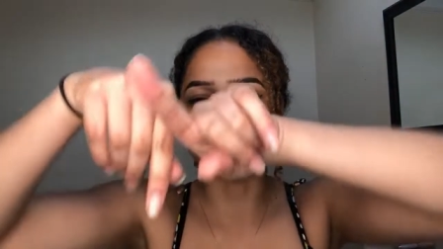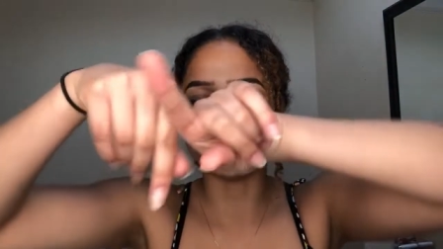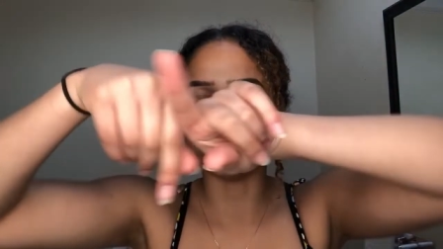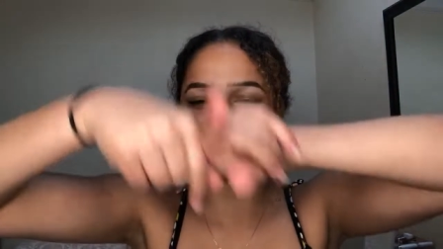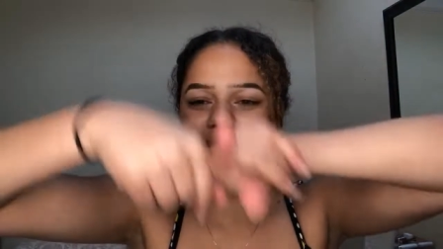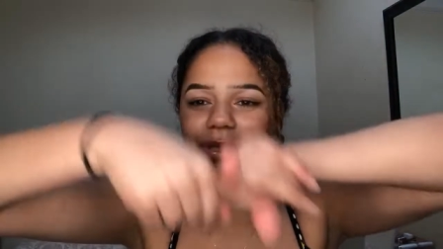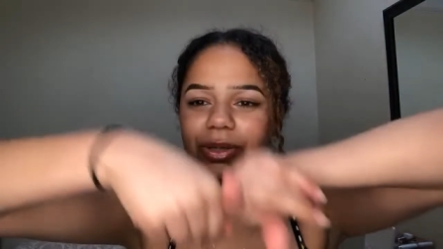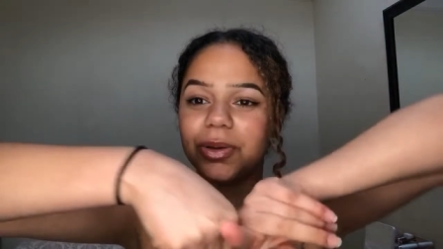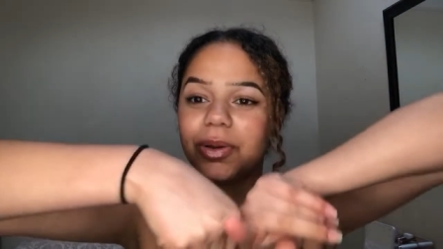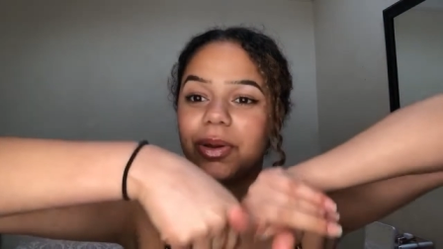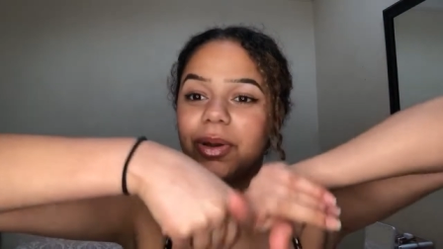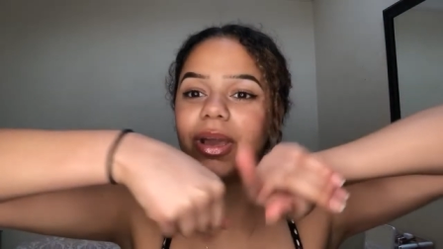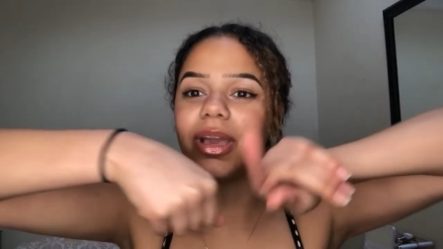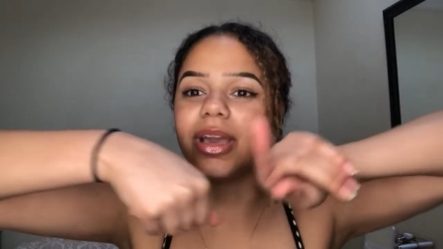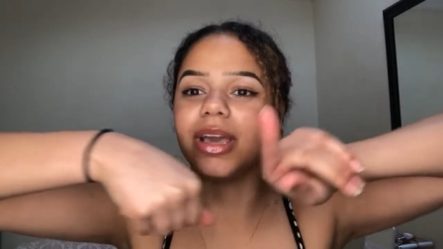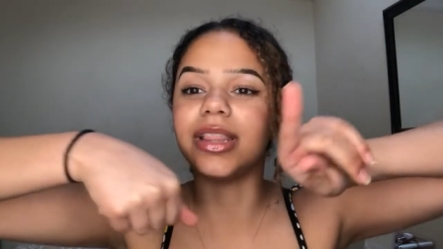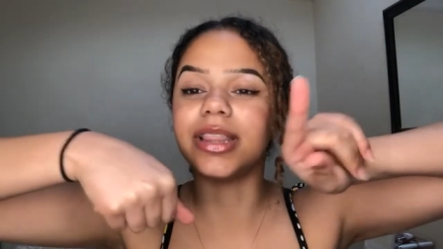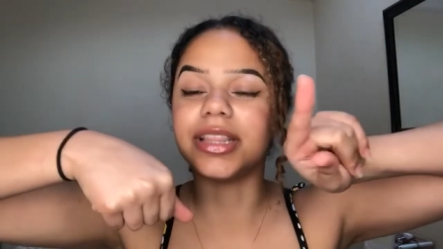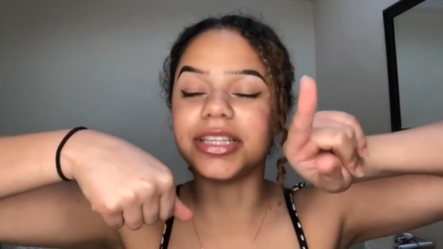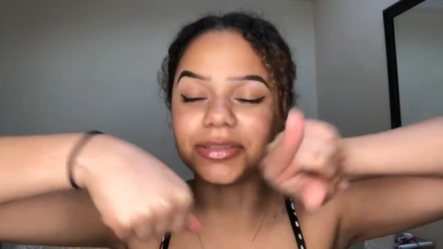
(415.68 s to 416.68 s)
to do
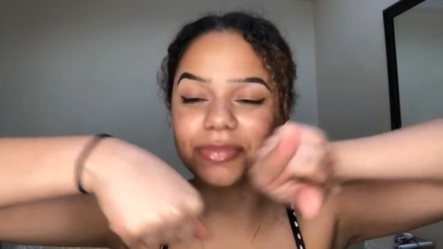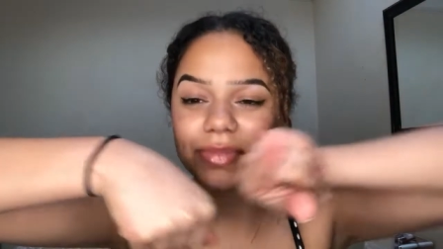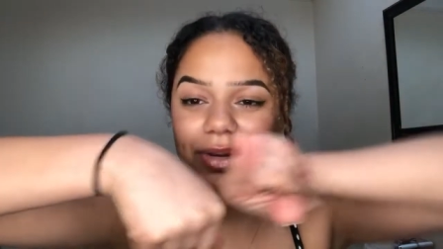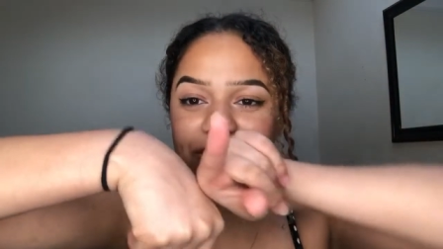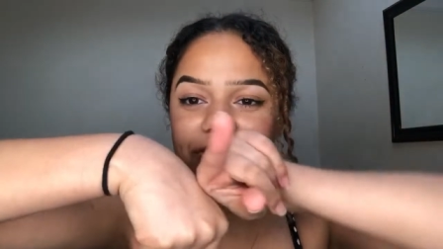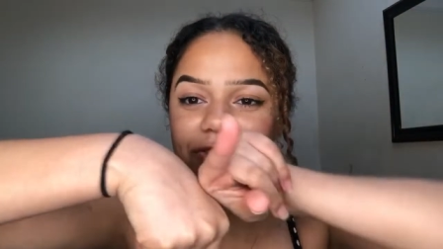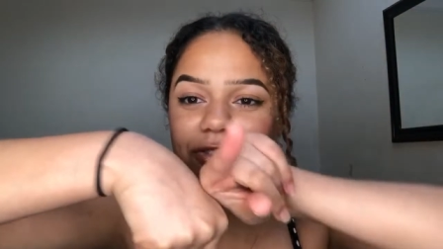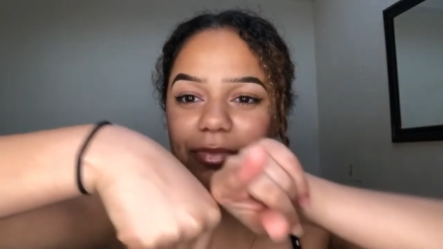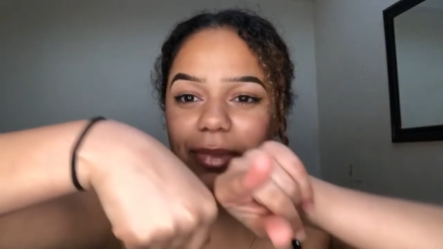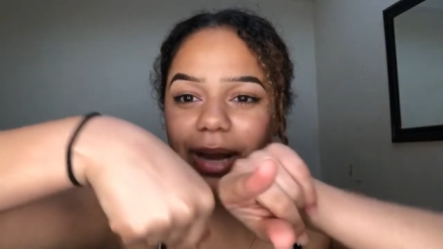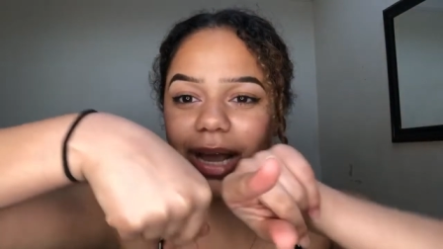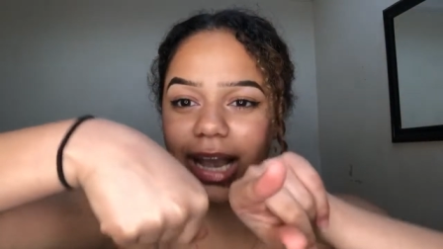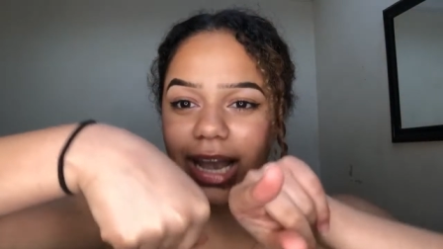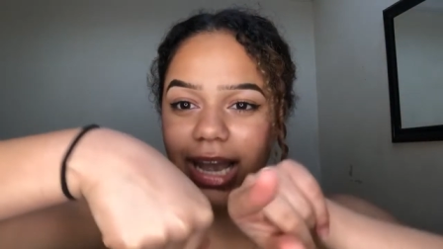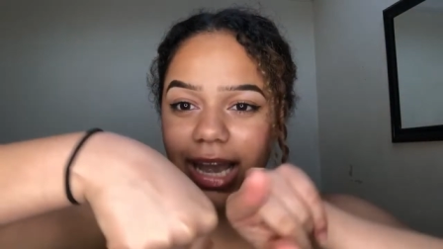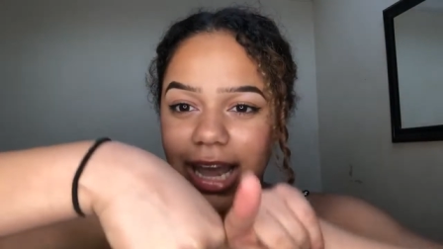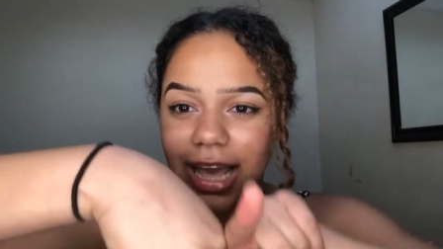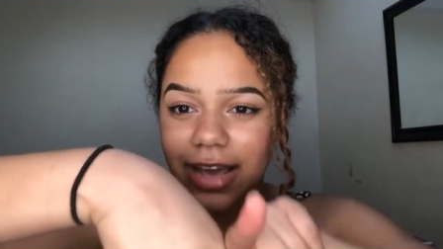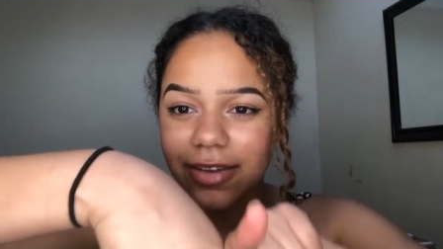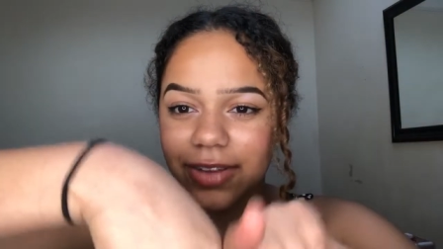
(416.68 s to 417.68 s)
the splits with my
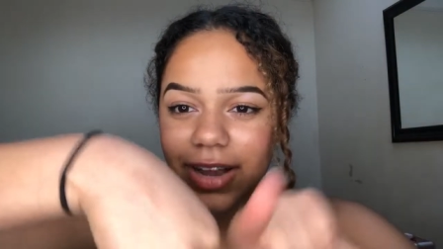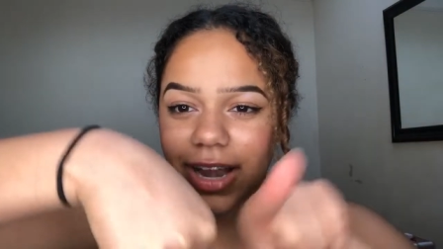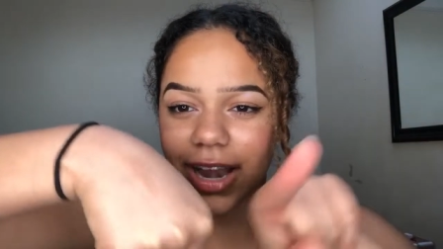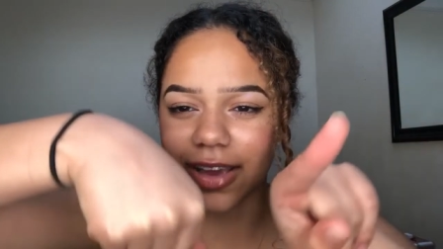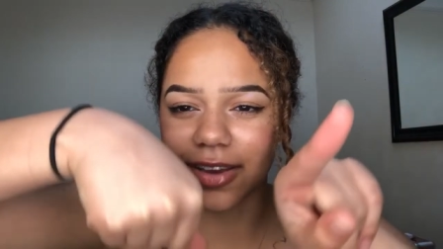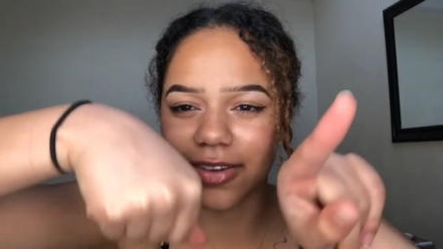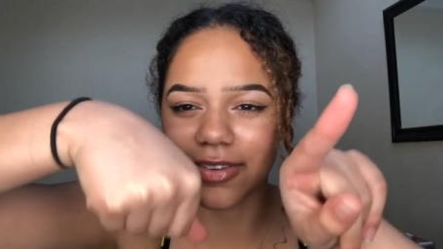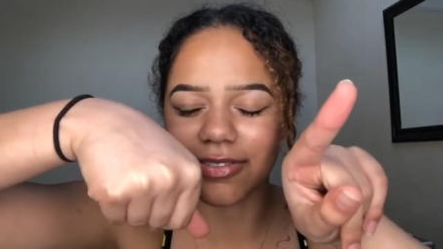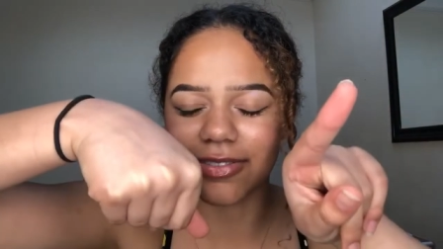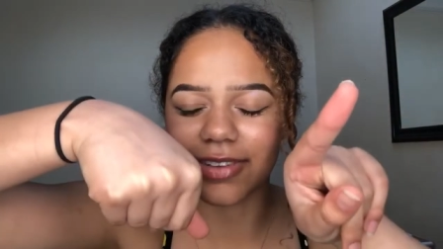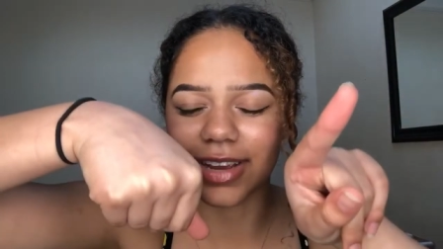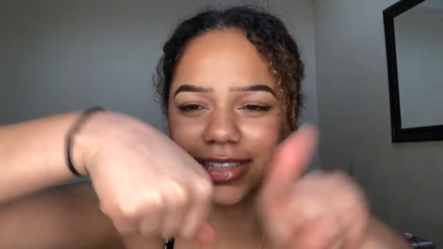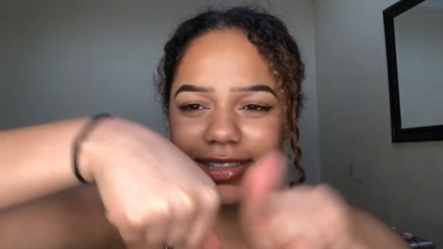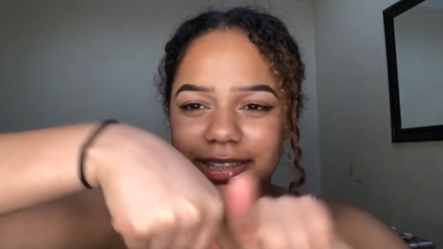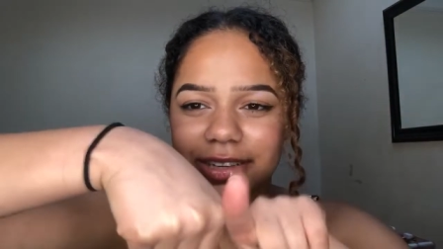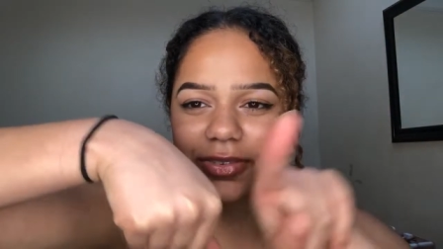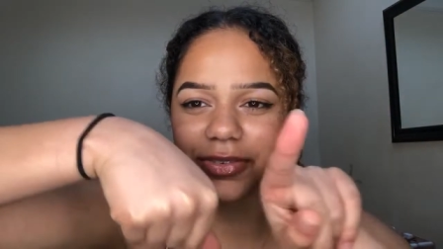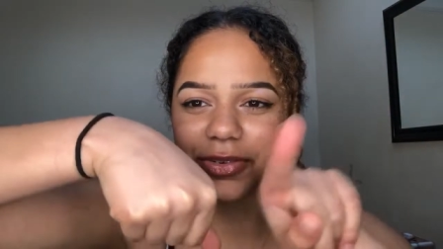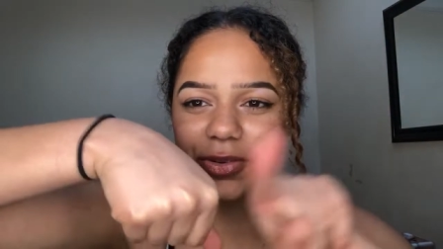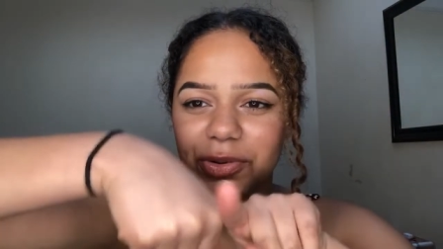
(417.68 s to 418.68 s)
left leg
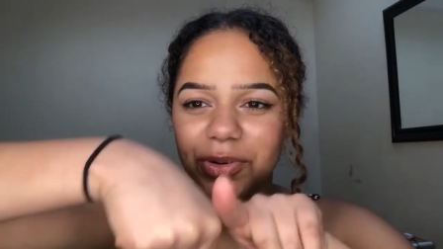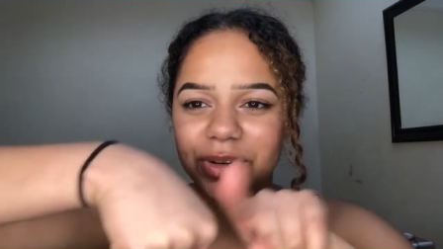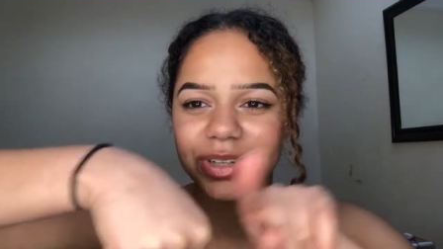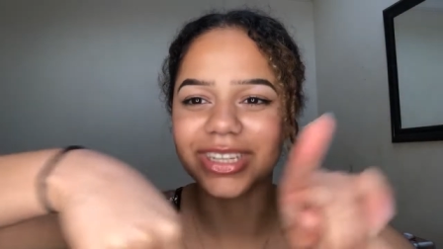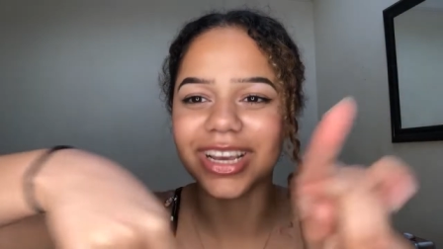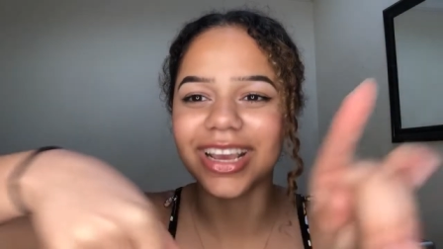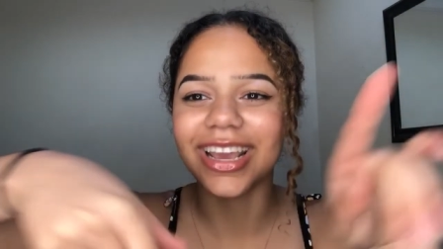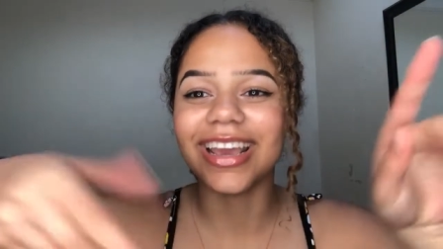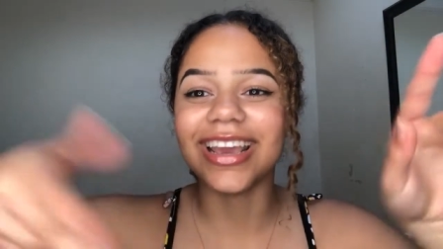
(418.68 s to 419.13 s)
facing forward.